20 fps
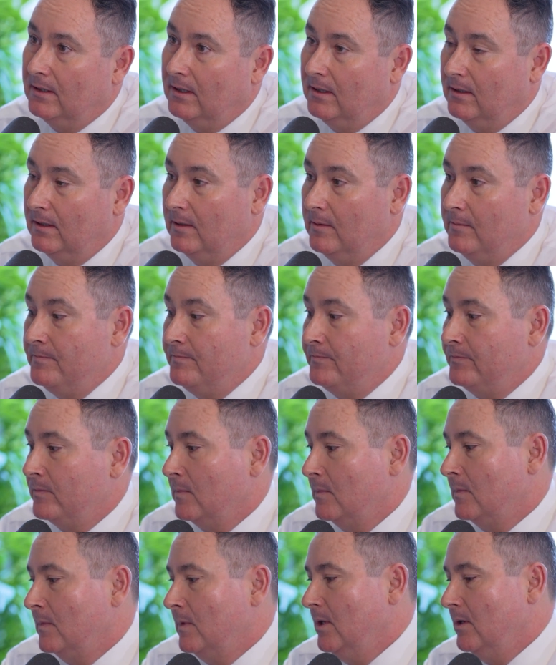
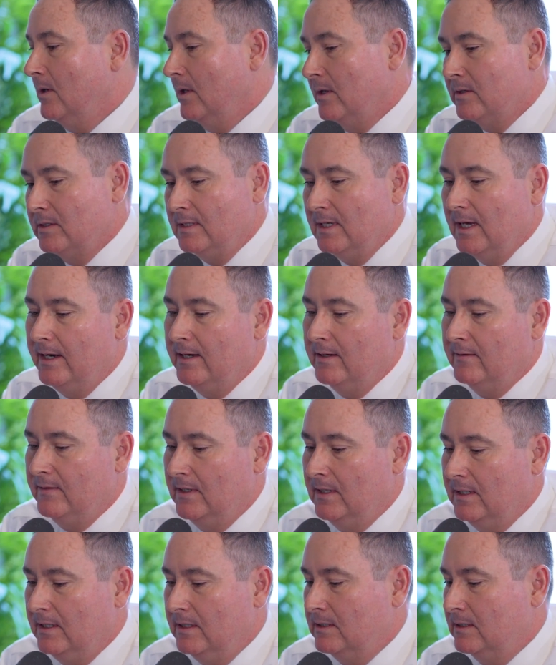The other side of
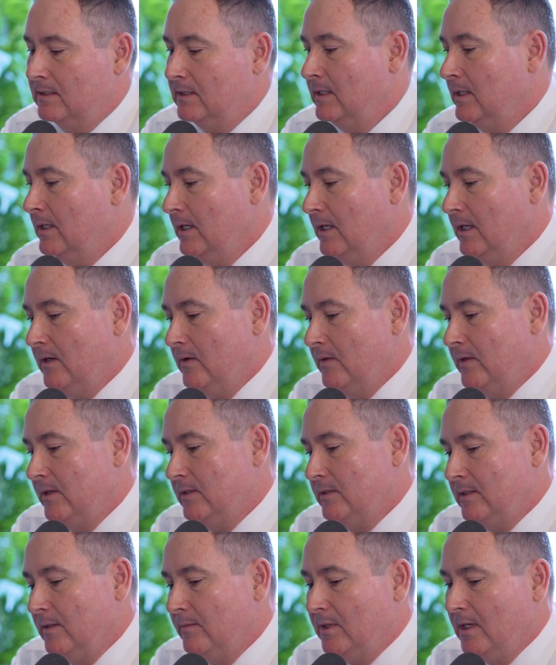it is, there are
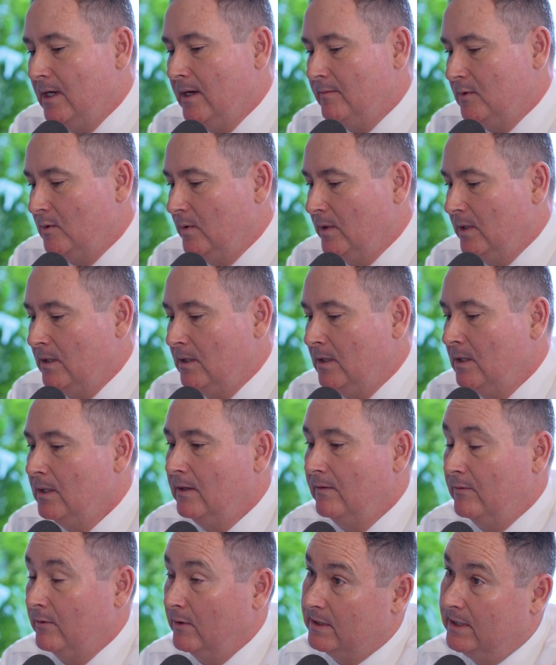some times where,
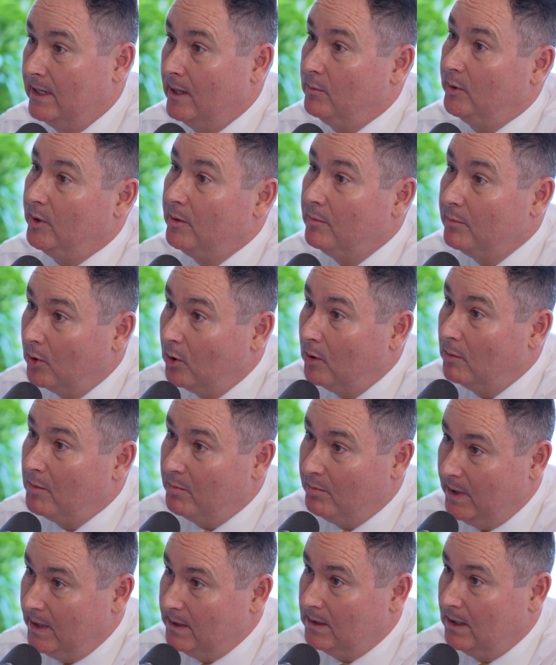for example, in
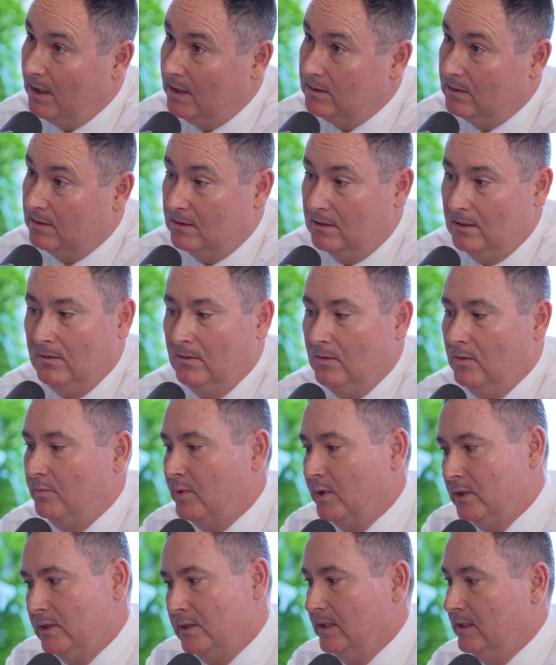employment-based cases, so a
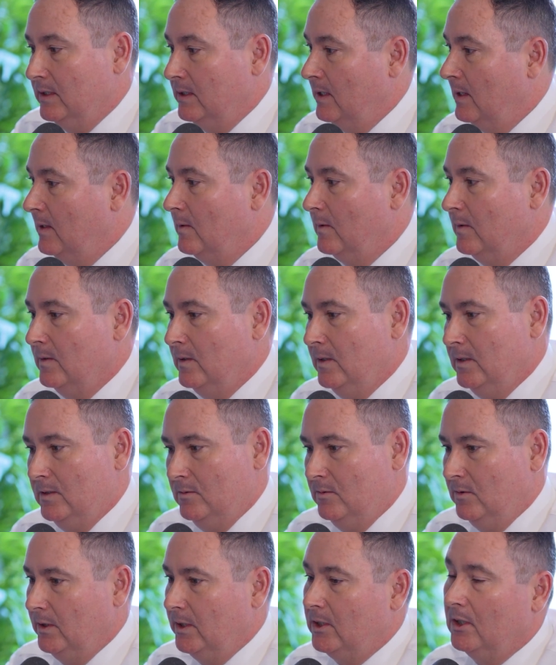person is
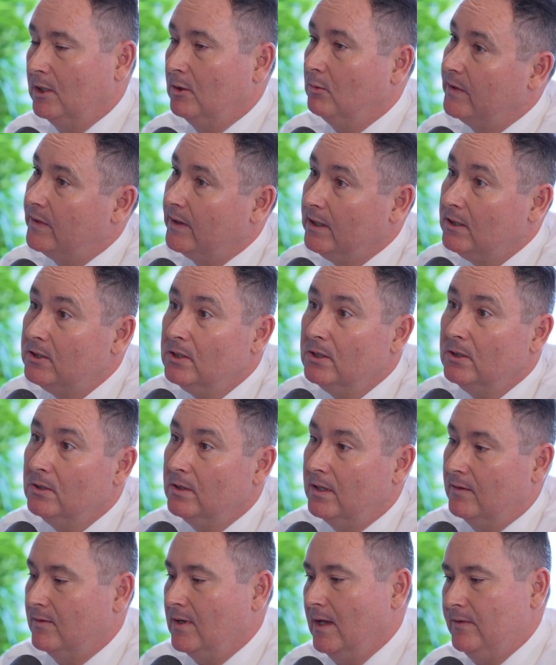really good at what they do,
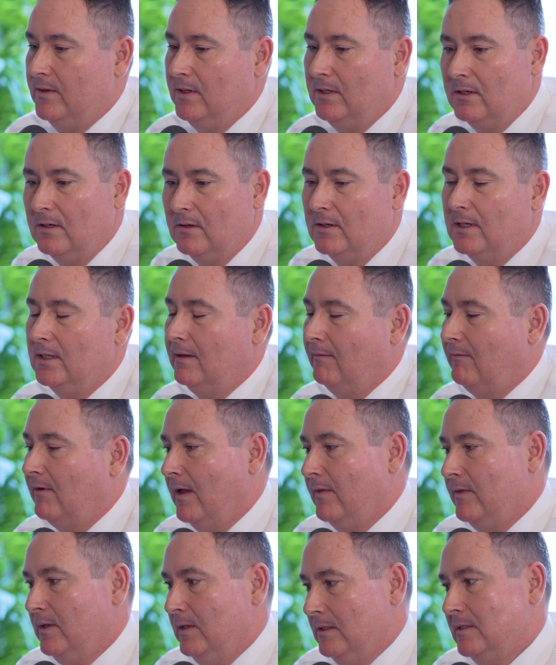they've got the degree, they've
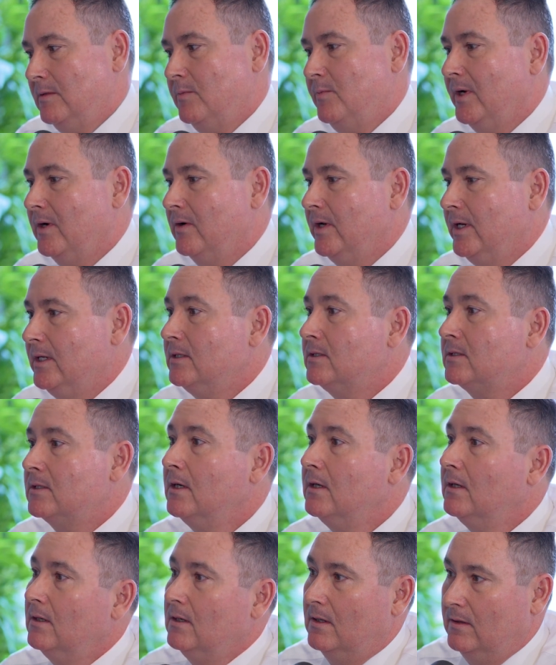got the experience,
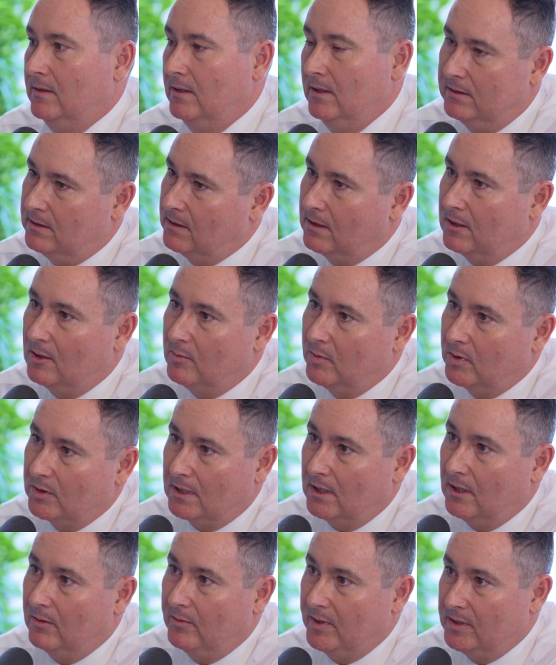those are almost
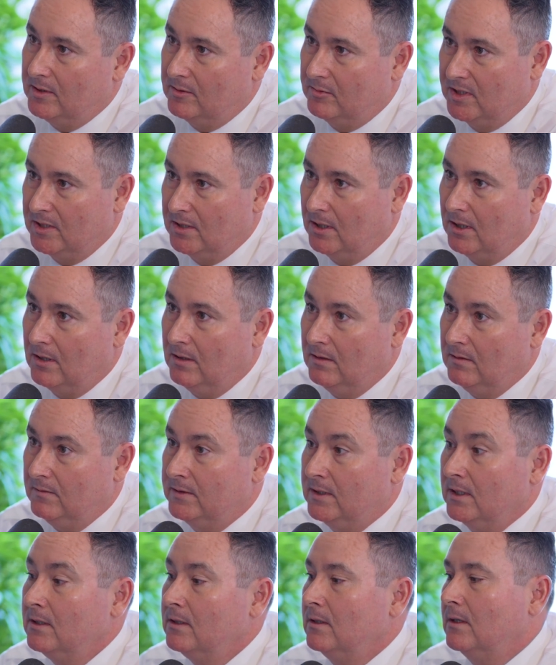always resolved